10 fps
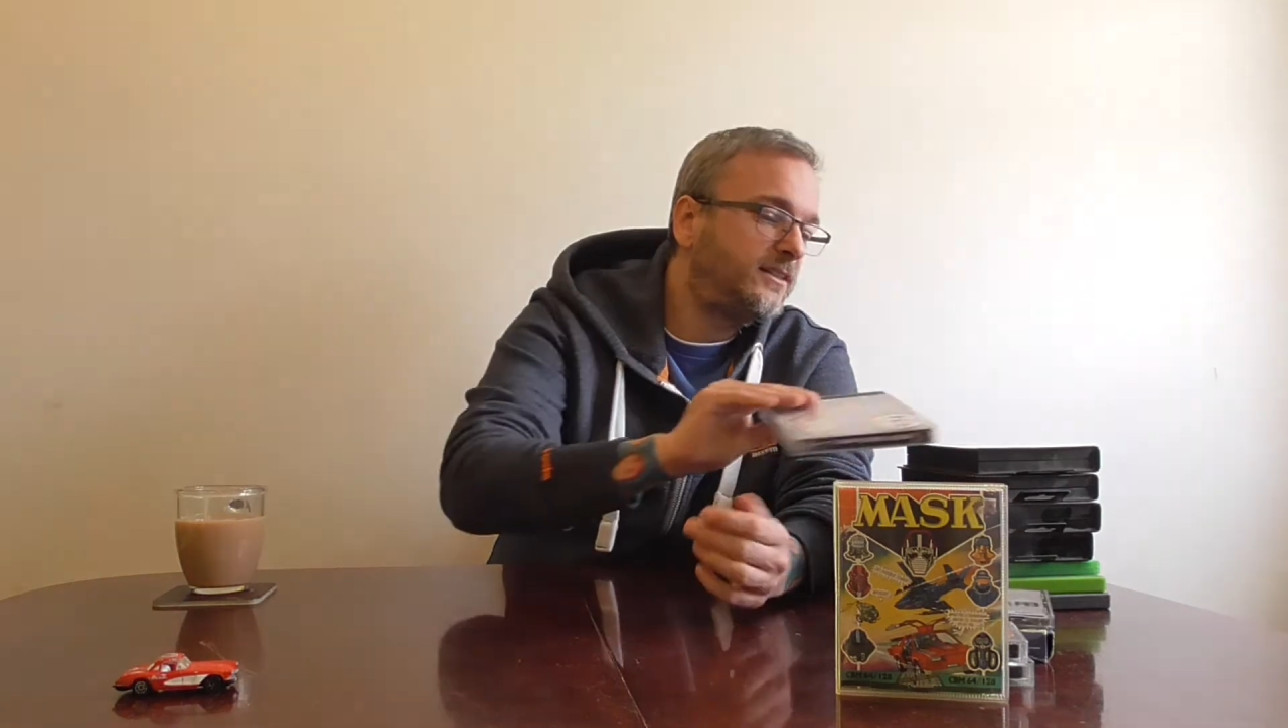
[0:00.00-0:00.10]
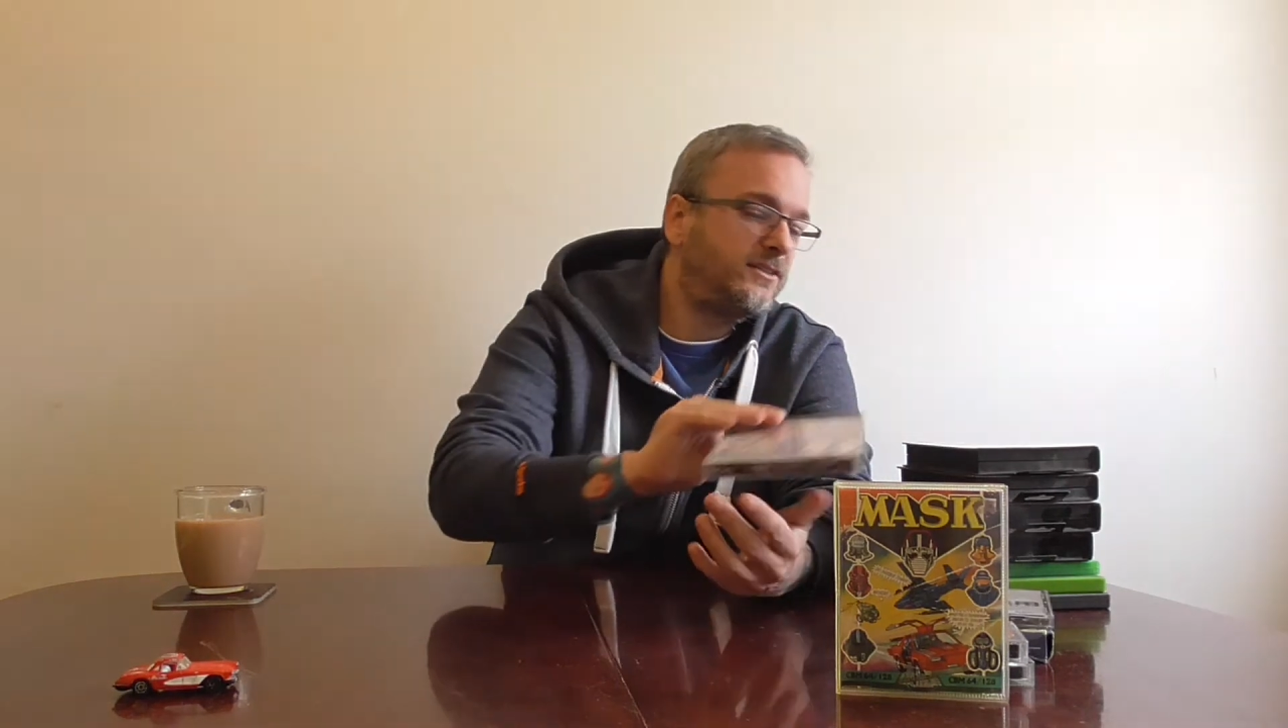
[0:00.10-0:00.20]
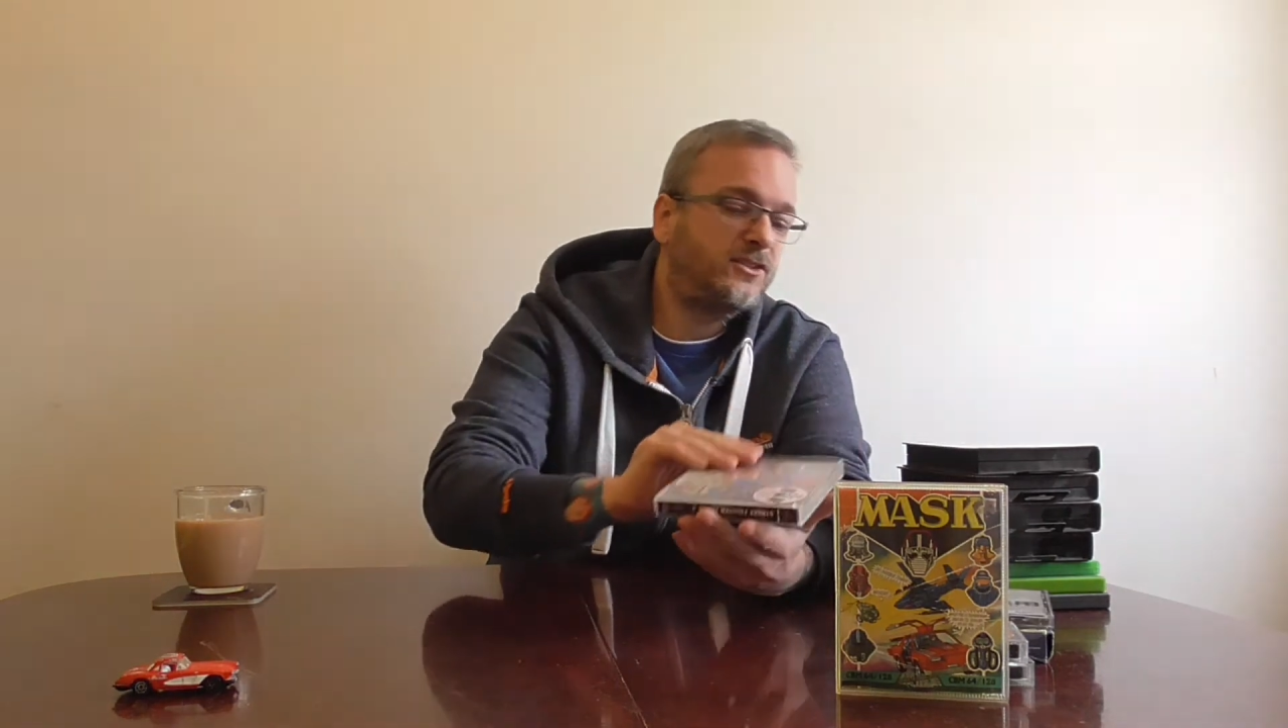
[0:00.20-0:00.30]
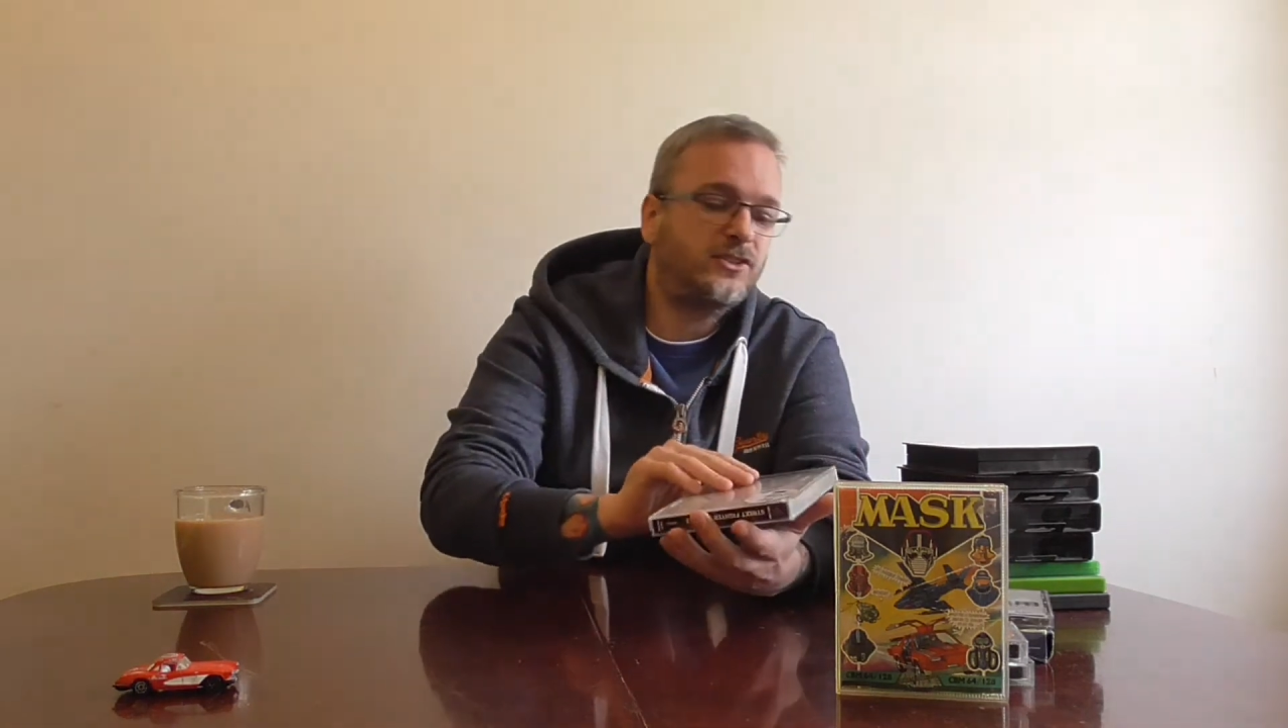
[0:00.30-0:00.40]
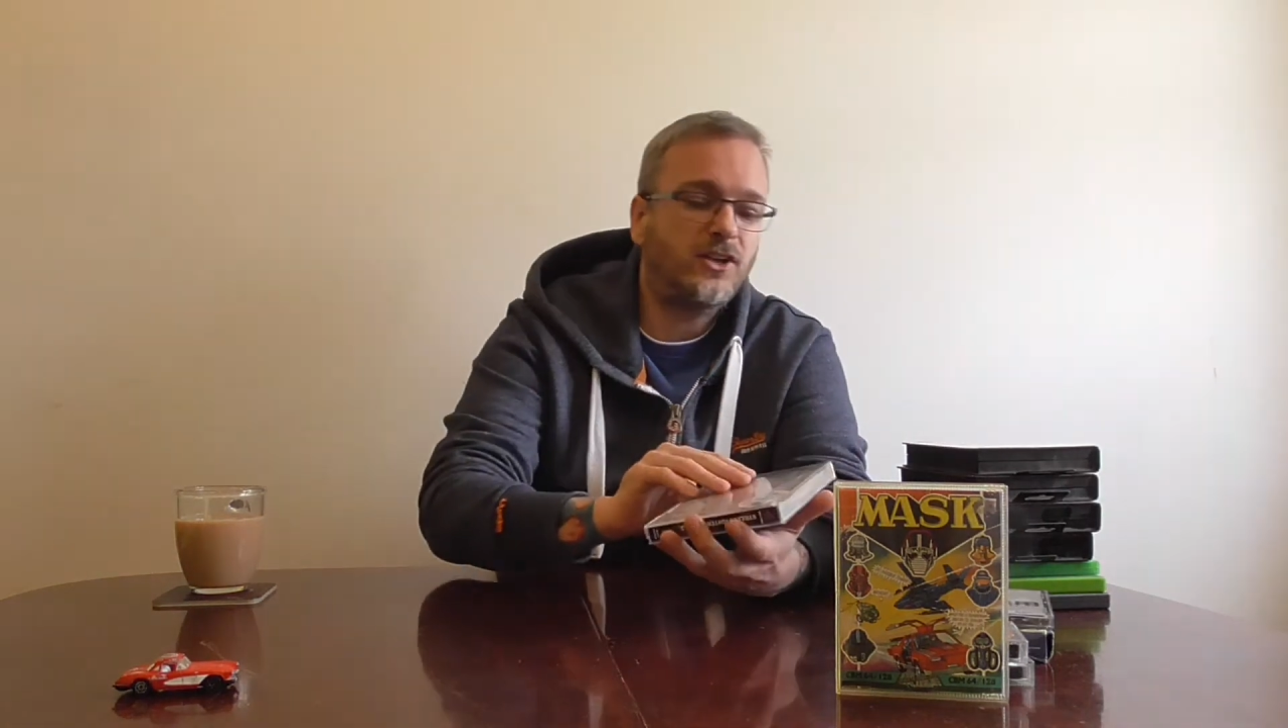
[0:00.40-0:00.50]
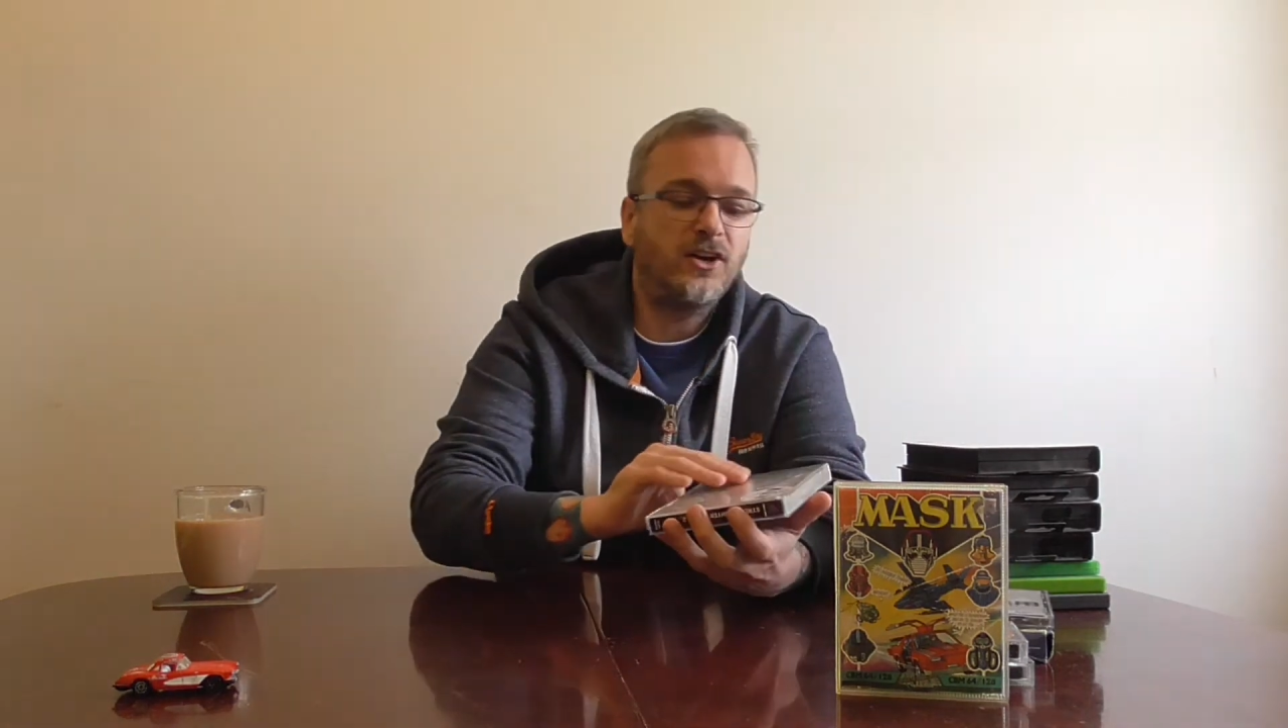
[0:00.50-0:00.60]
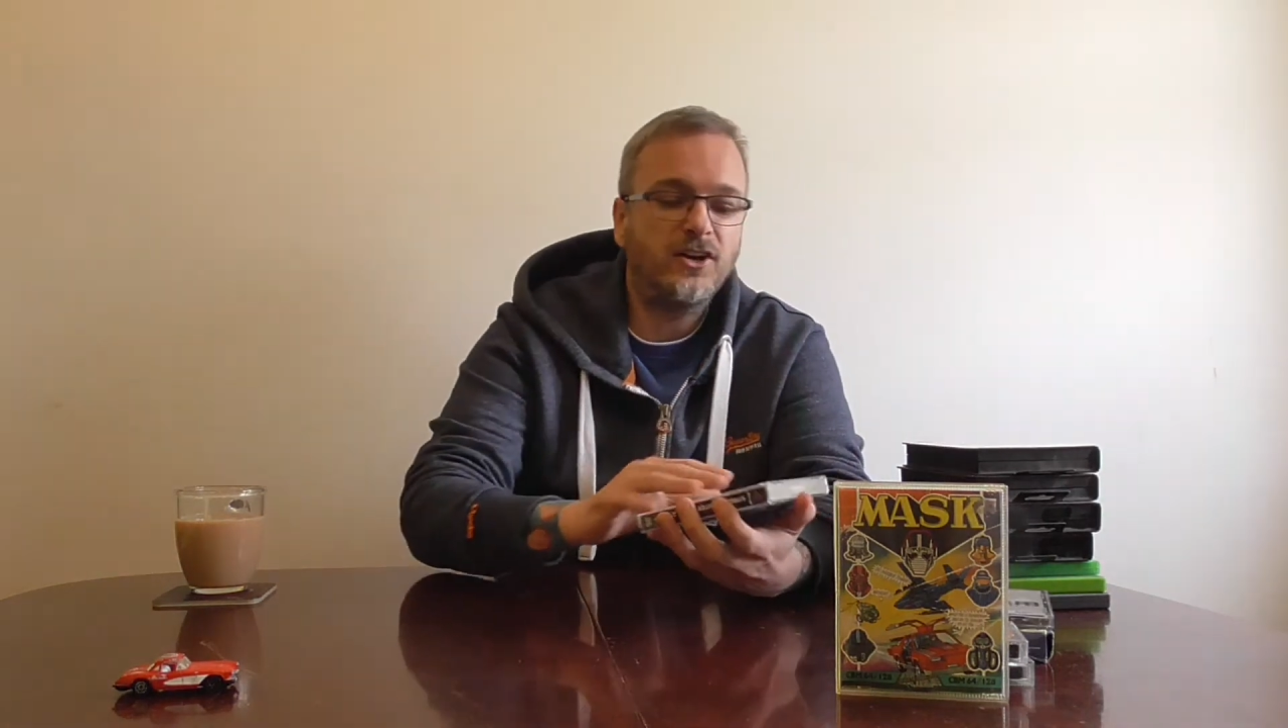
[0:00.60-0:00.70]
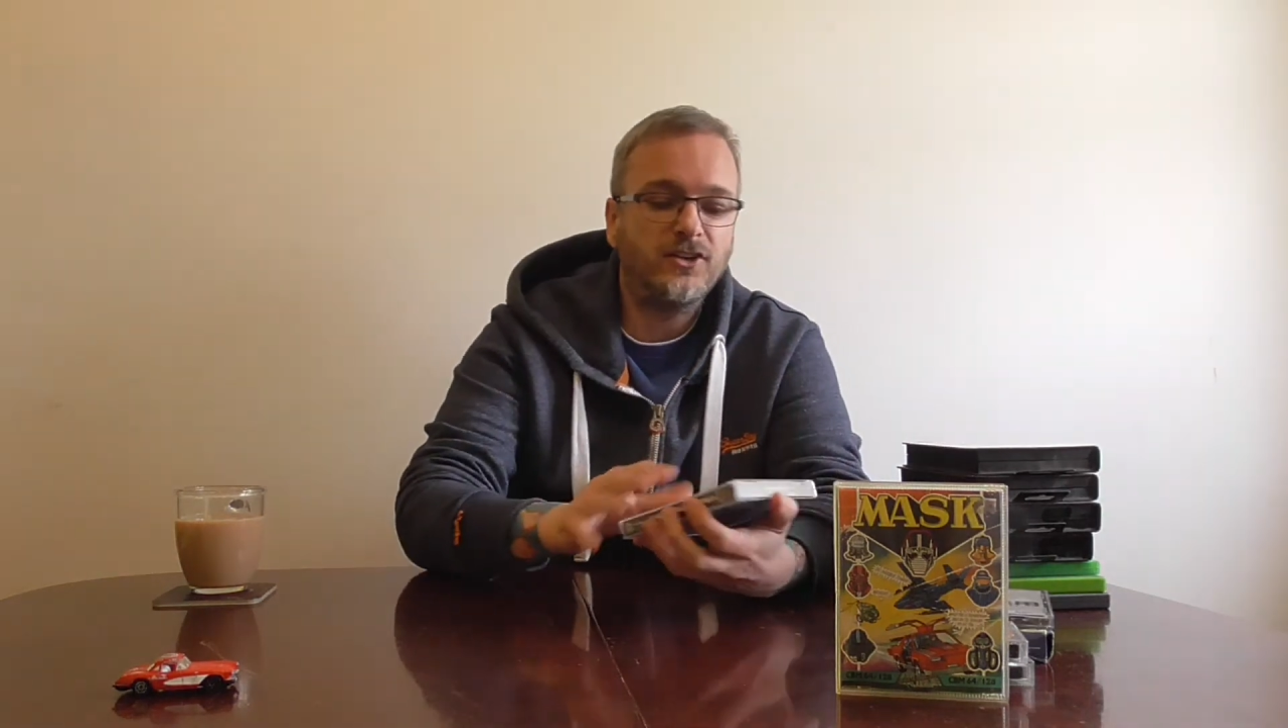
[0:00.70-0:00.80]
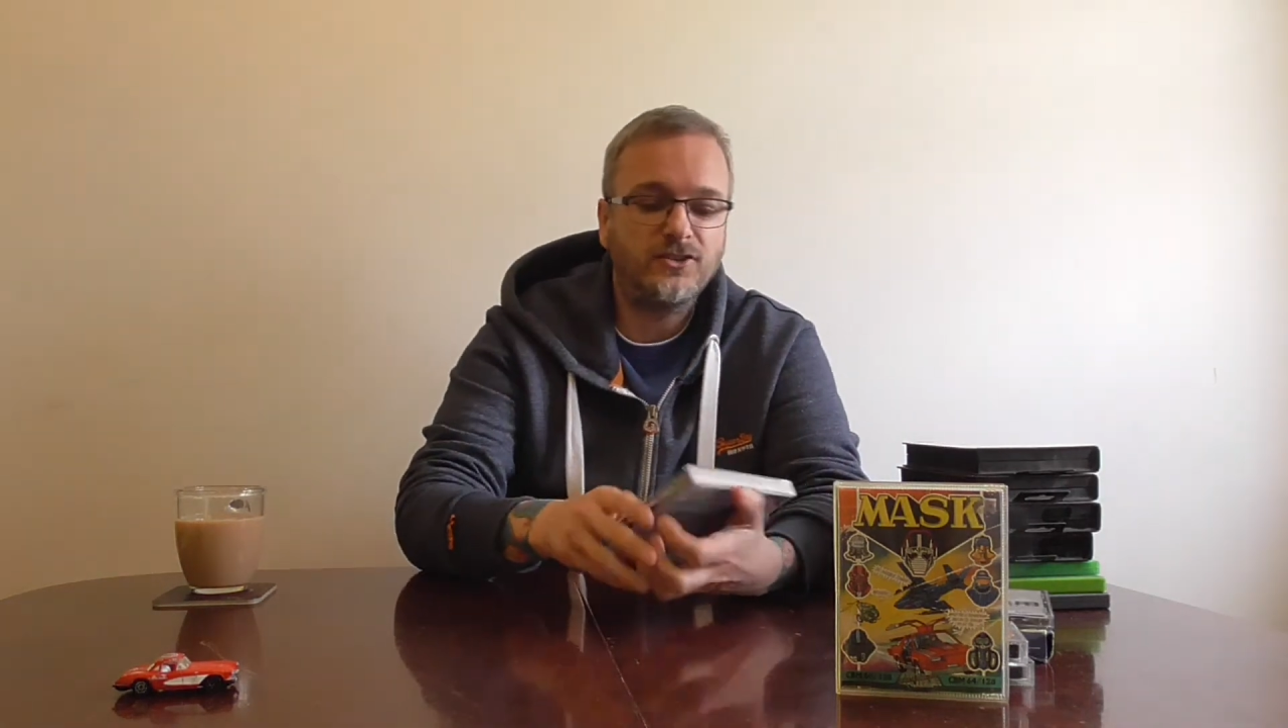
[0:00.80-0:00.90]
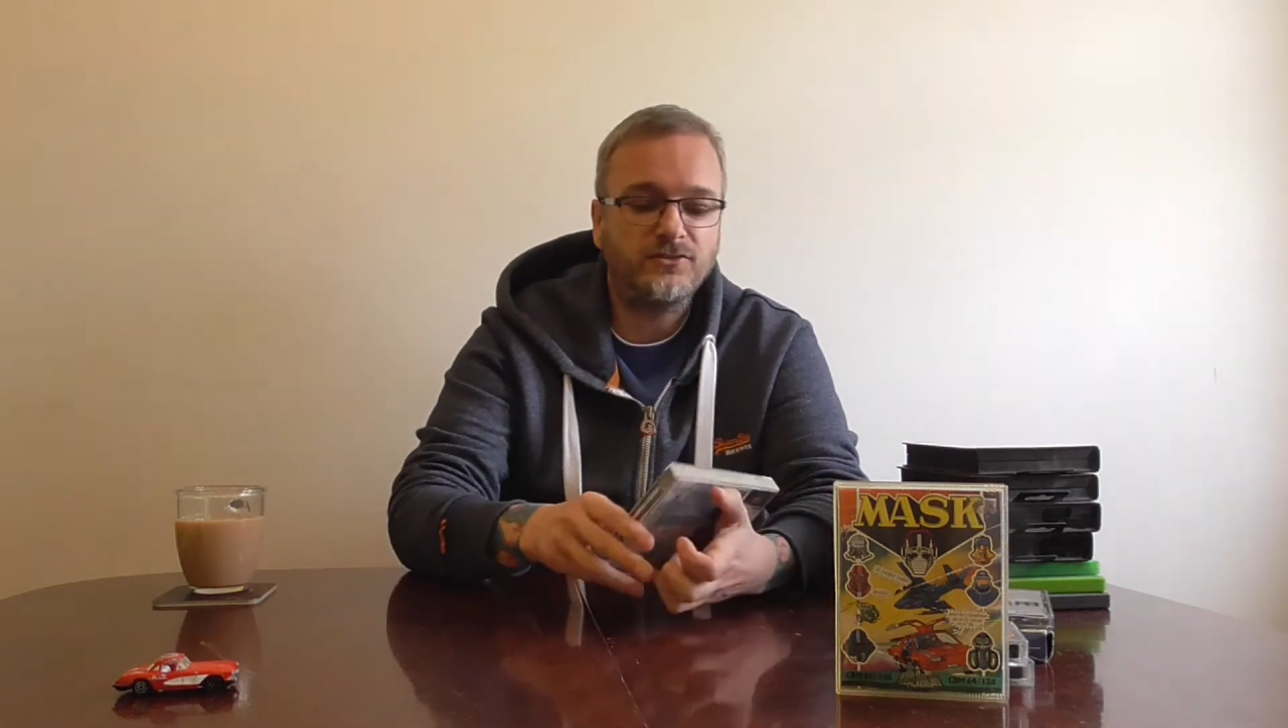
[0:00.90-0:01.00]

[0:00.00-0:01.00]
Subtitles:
scourge